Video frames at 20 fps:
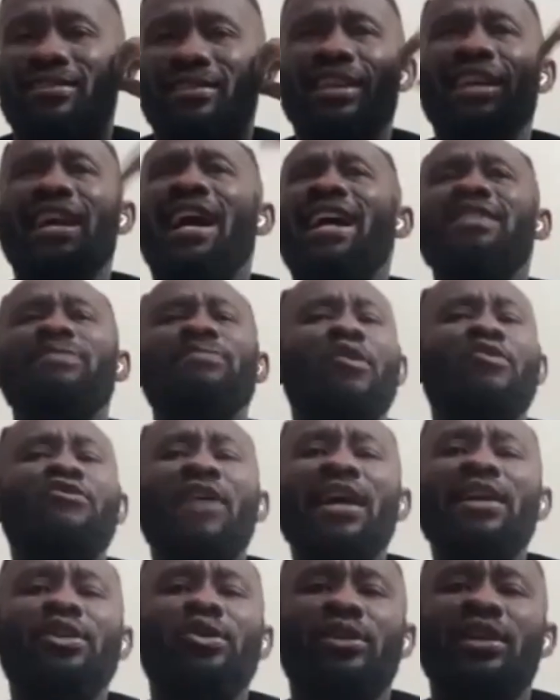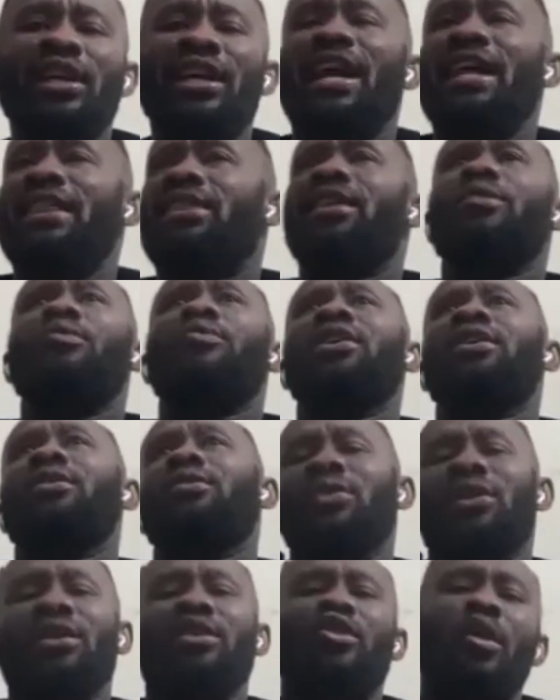has more value, then I think we
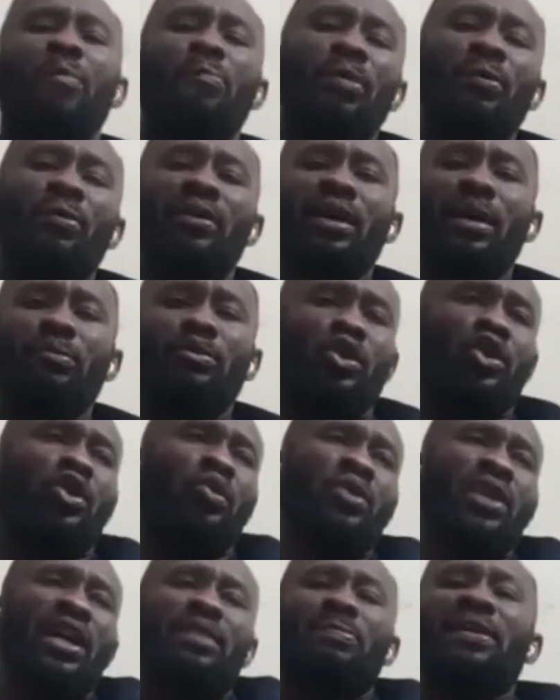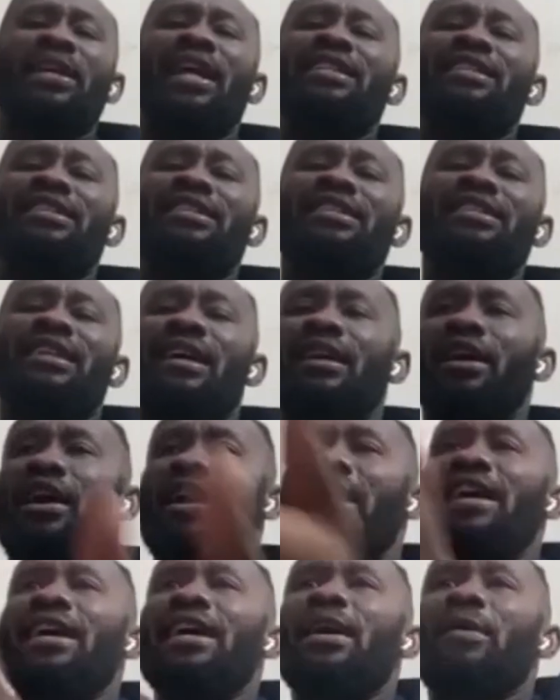can compete with them. So you wouldn't expect Nigerian
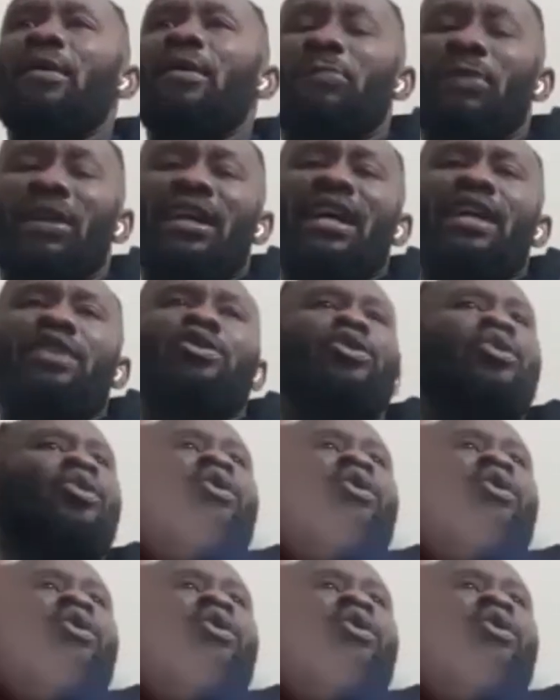players